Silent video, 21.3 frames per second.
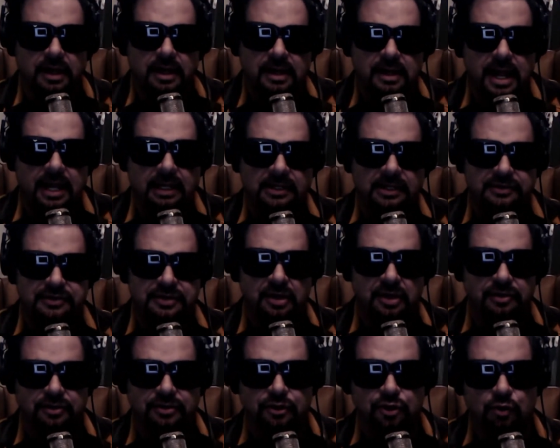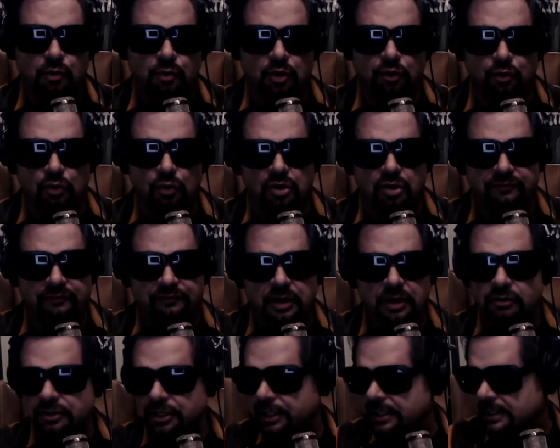Haley's another New World Order
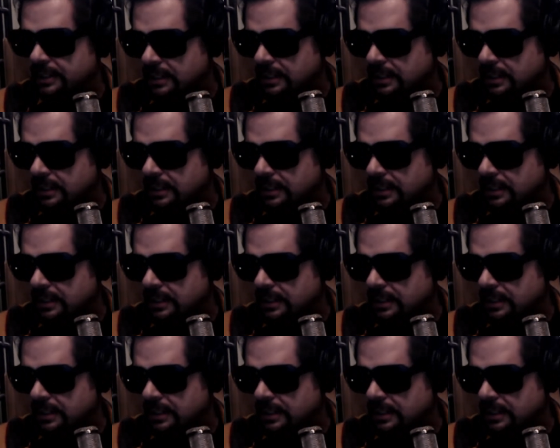folk.